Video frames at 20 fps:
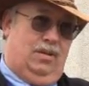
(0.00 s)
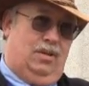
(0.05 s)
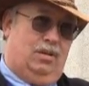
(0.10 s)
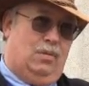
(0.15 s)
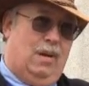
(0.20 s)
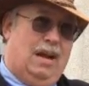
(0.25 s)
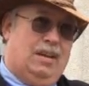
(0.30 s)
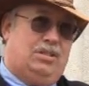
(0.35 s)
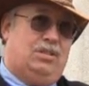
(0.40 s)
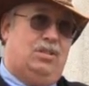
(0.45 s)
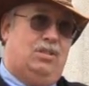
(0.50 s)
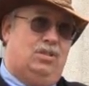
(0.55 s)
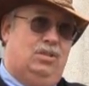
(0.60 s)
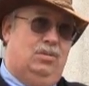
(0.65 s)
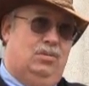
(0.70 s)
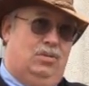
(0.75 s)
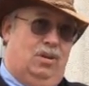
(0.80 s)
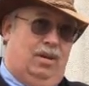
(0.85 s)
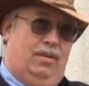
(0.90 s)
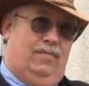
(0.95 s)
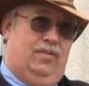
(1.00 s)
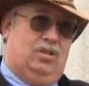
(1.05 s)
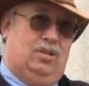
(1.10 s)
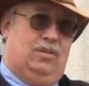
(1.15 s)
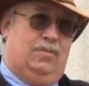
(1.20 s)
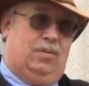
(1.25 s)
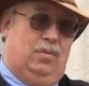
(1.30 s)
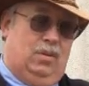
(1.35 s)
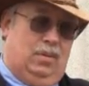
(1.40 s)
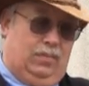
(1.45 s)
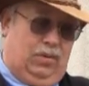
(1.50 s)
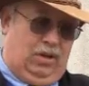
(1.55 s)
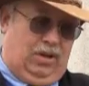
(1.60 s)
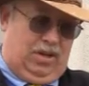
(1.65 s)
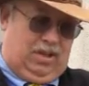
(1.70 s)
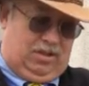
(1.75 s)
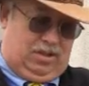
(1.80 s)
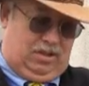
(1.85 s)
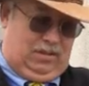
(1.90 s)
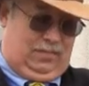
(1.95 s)
The rest soon got a visit from the
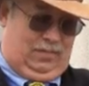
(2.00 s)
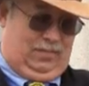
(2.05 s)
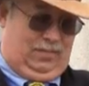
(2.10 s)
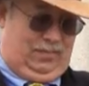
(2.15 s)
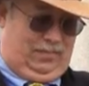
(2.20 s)
police.